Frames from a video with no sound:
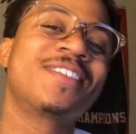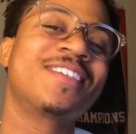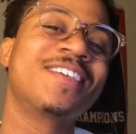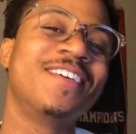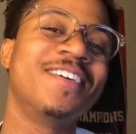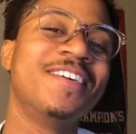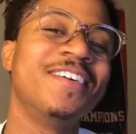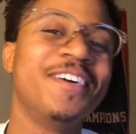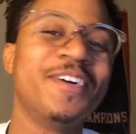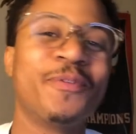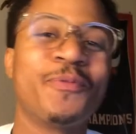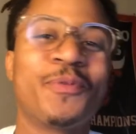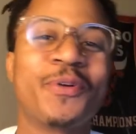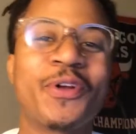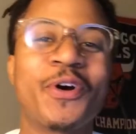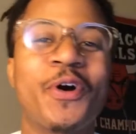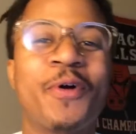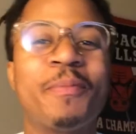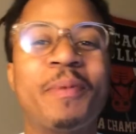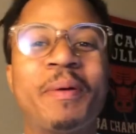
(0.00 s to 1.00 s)
good with
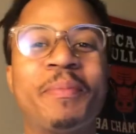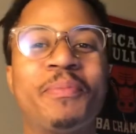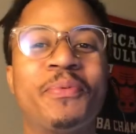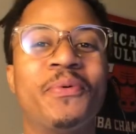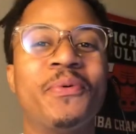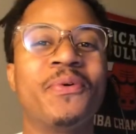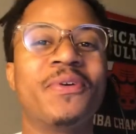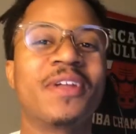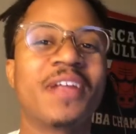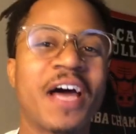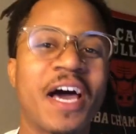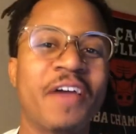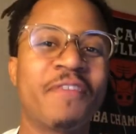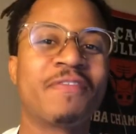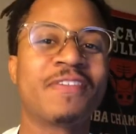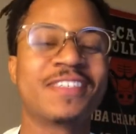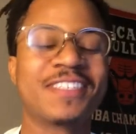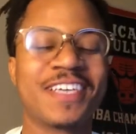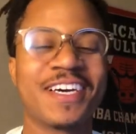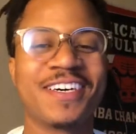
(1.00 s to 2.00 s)
all my bull life
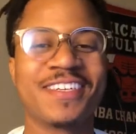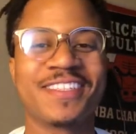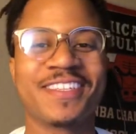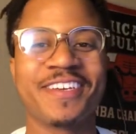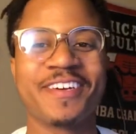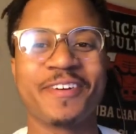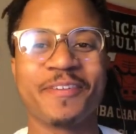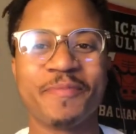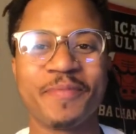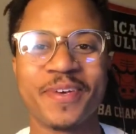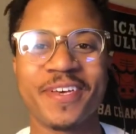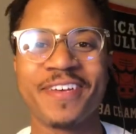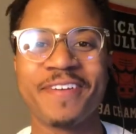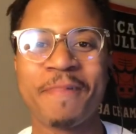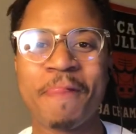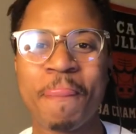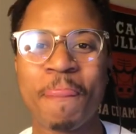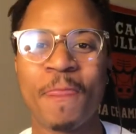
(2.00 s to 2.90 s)
is out there, man.